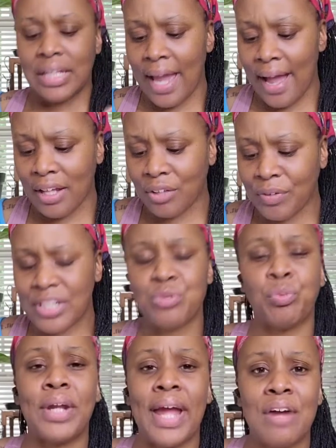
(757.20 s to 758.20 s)

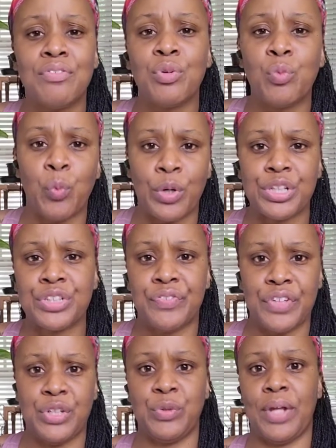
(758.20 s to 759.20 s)
calories, whatever works
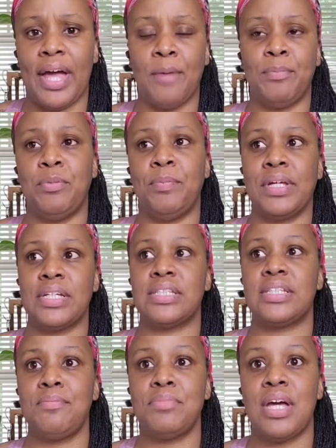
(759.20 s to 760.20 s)
for you to help you, because
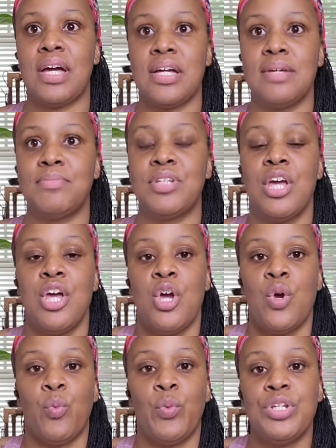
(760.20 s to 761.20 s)
sometimes
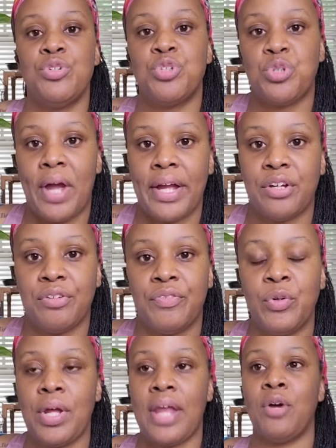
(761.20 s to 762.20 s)
when you track your
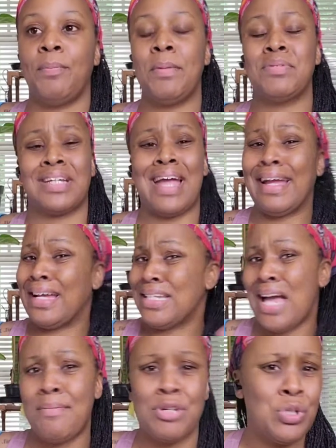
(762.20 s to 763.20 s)
food, I know people are like, I ain't
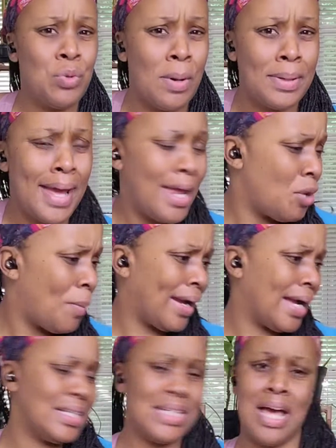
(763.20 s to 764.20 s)
got time to do all that, ain't nobody
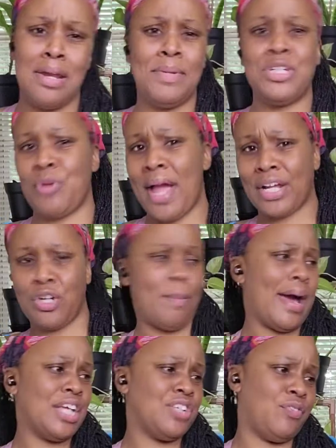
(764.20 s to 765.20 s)
got time to be tracking
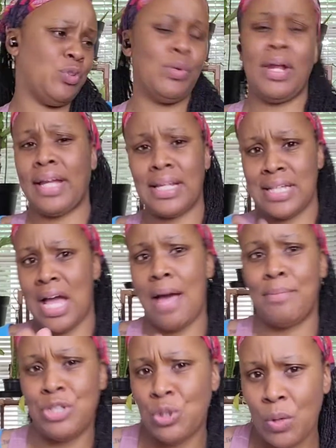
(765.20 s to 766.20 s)
nobody's food, I ain't got
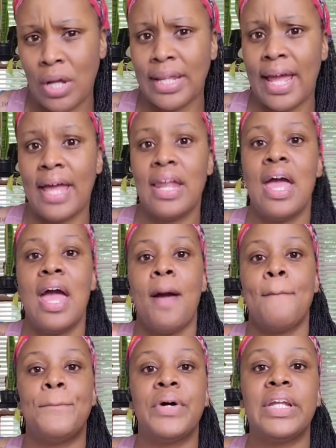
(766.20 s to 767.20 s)
time to do all that,
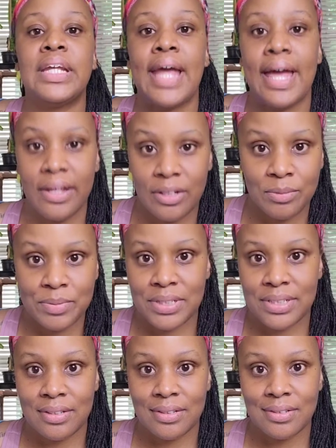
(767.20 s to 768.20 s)
but it
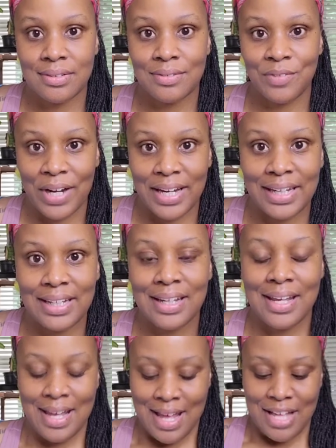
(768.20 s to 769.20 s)
helps, right?
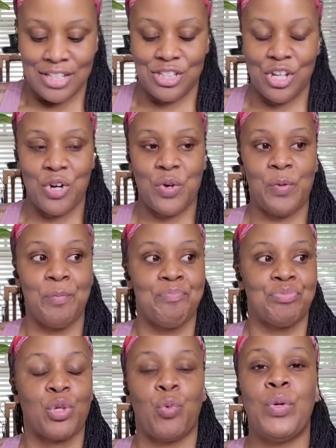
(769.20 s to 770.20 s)
So
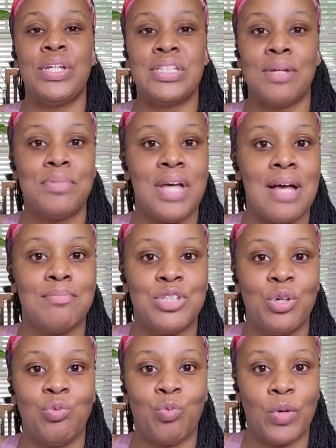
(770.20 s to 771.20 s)
we sometimes
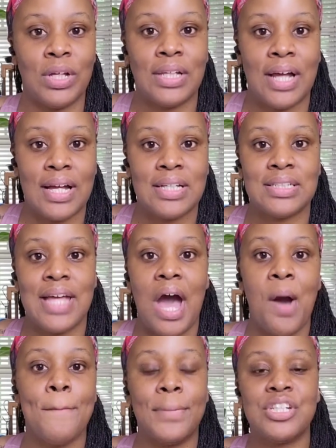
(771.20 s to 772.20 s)
don't realize
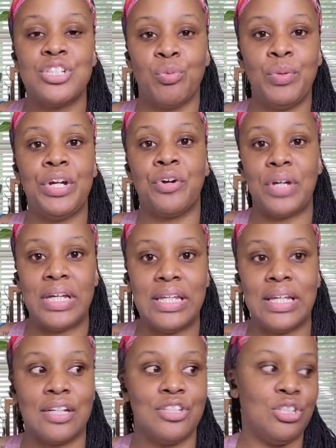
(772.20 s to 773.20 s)
how much we are
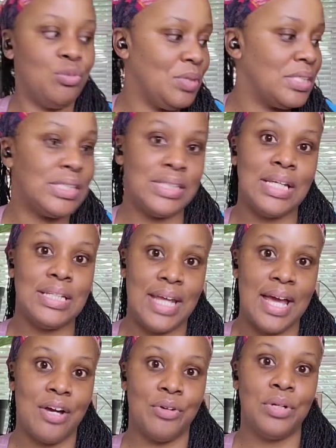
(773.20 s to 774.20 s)
eating until we sit
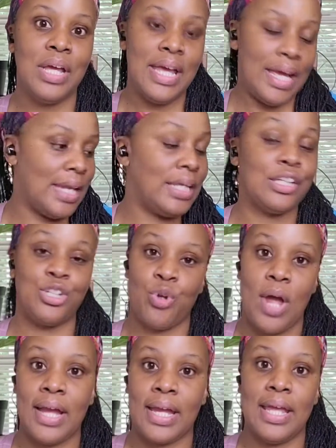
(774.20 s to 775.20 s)
down and either
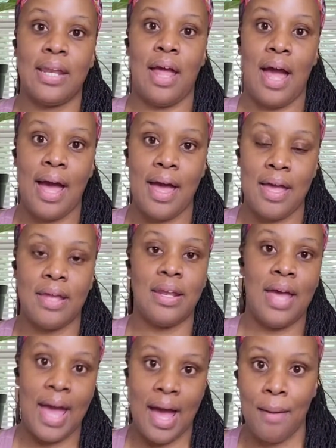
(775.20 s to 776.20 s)
track it in an
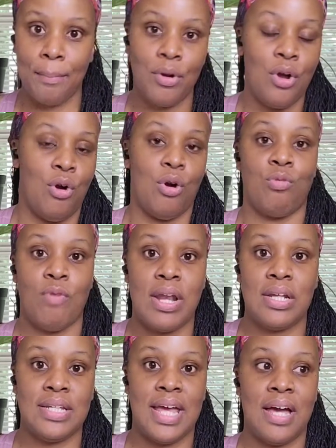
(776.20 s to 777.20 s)
app or write
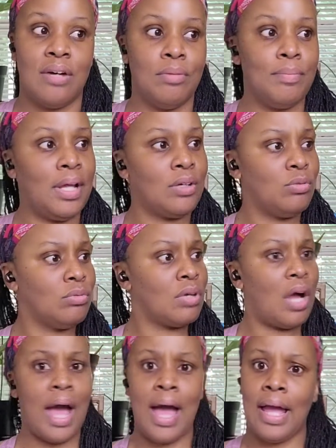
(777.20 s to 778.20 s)
it down. Like, oh,
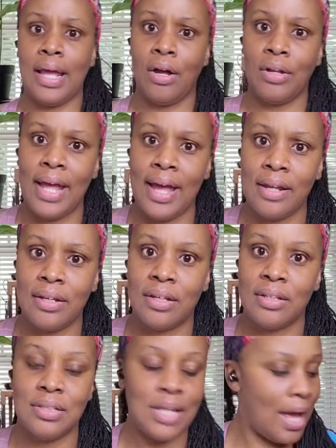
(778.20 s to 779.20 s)
I ate all that?
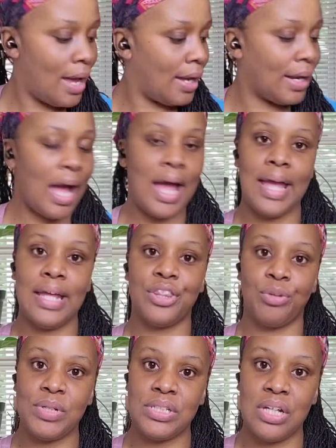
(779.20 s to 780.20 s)
Dang, I ate
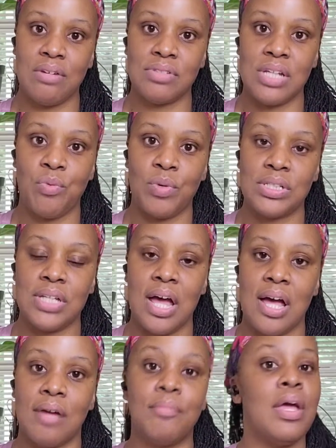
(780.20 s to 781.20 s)
3 servings at one
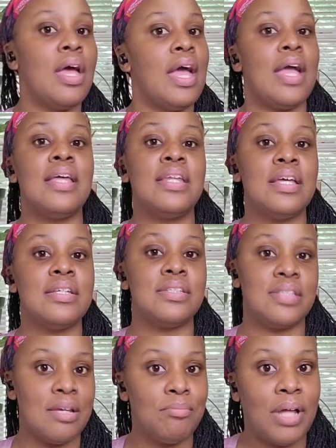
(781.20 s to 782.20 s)
time. It didn't
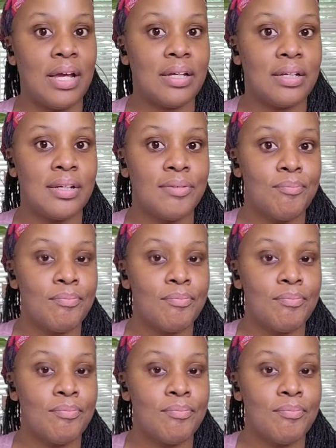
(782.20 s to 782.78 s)
seem like